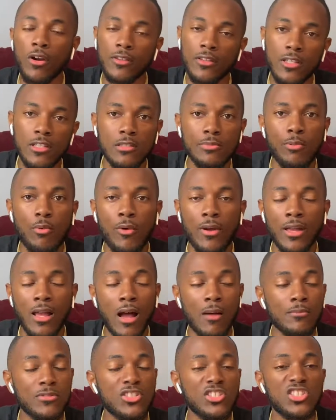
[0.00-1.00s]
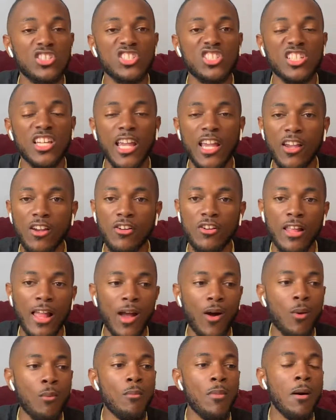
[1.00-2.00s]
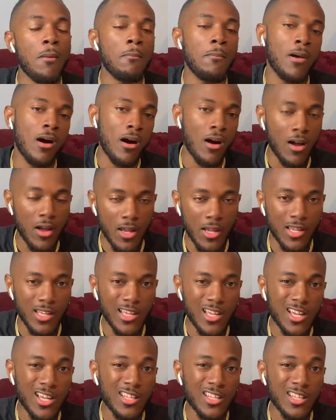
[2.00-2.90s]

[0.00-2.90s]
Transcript: At this point, I'm scared out my mind.